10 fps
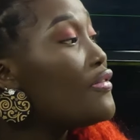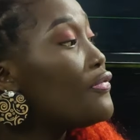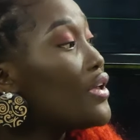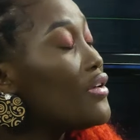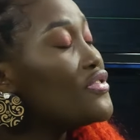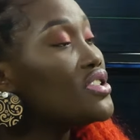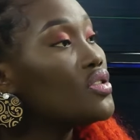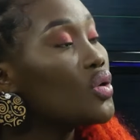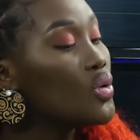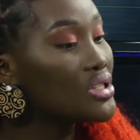If she
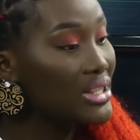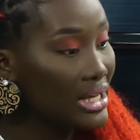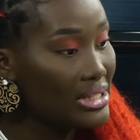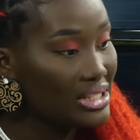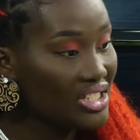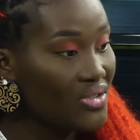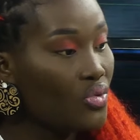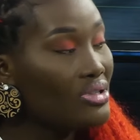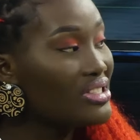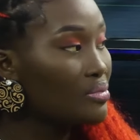knows that she
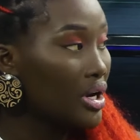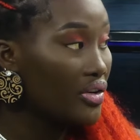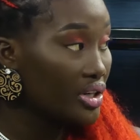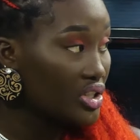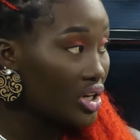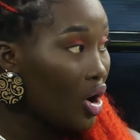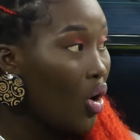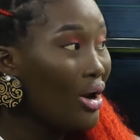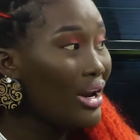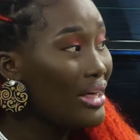wants marriage,
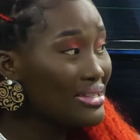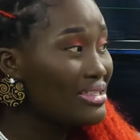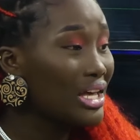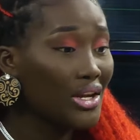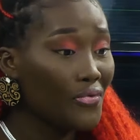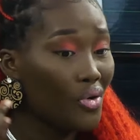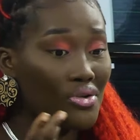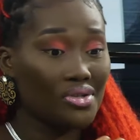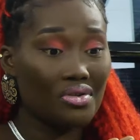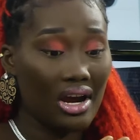unless say the focus
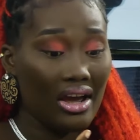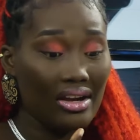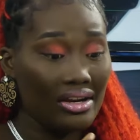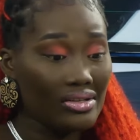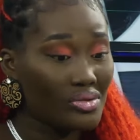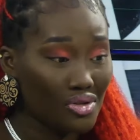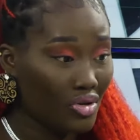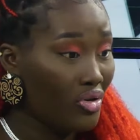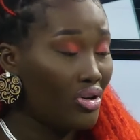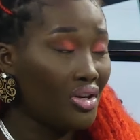of cry and needs to so
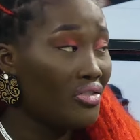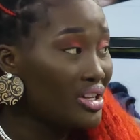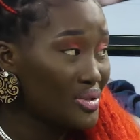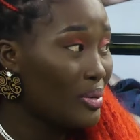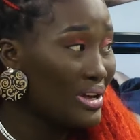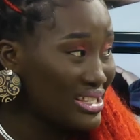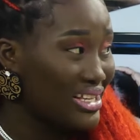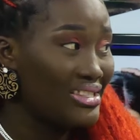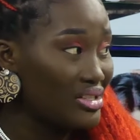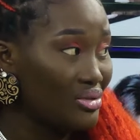on you already saw best
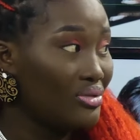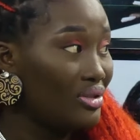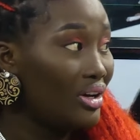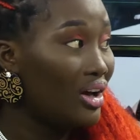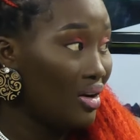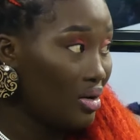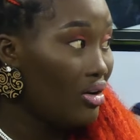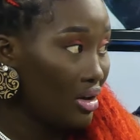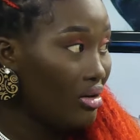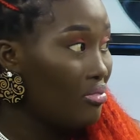settle.
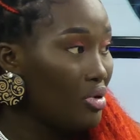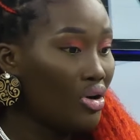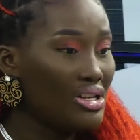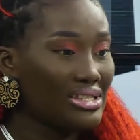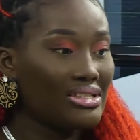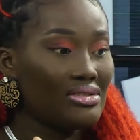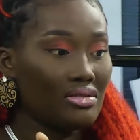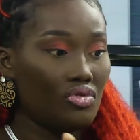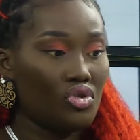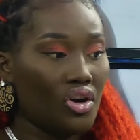Because
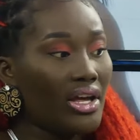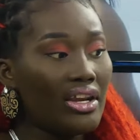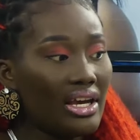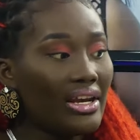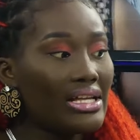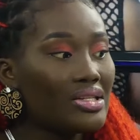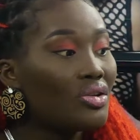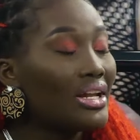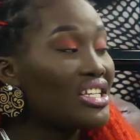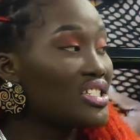during there it doesn't look
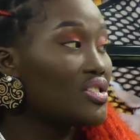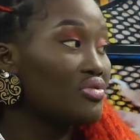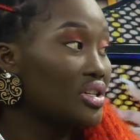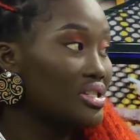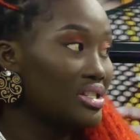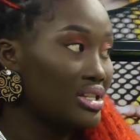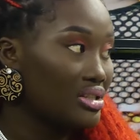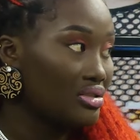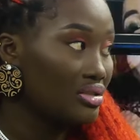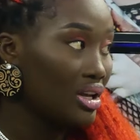like she's ready to
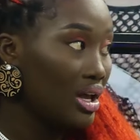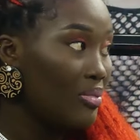settle. Mm-hmm.